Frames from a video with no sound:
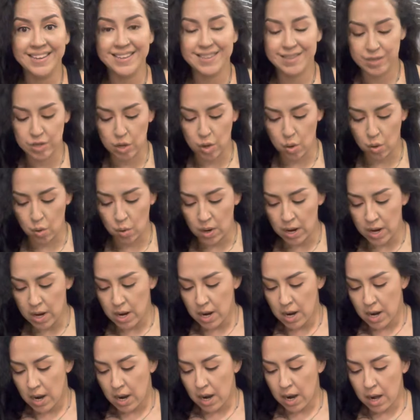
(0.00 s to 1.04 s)
So
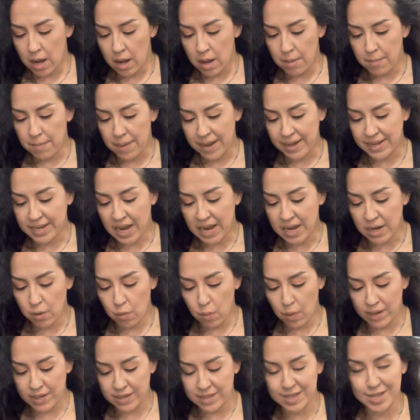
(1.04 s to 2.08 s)
I kind of
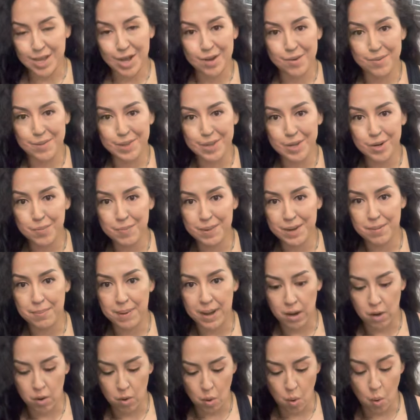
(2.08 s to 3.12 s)
wanted to talk a little bit
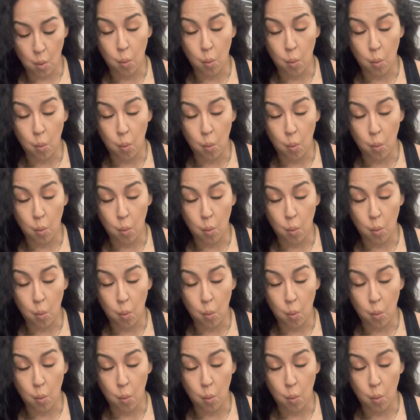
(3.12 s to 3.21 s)
about